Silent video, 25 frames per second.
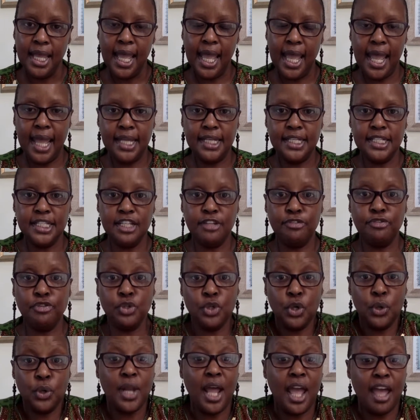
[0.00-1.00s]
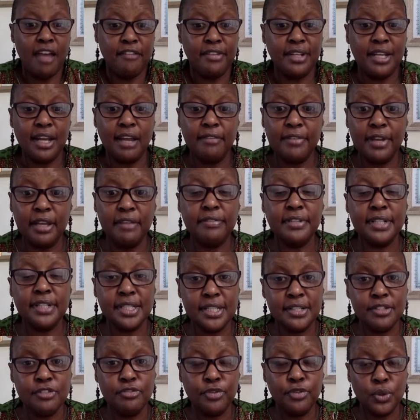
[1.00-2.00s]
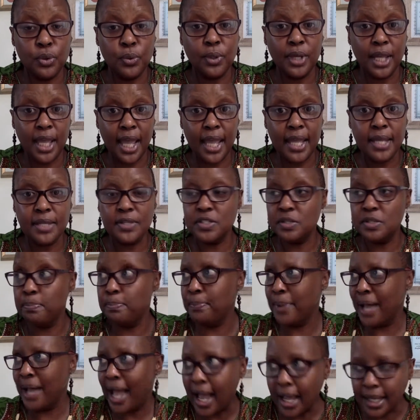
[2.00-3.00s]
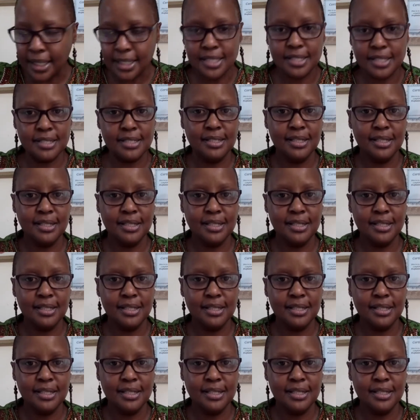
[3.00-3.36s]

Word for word: And if you don't have enough evidence for your case, but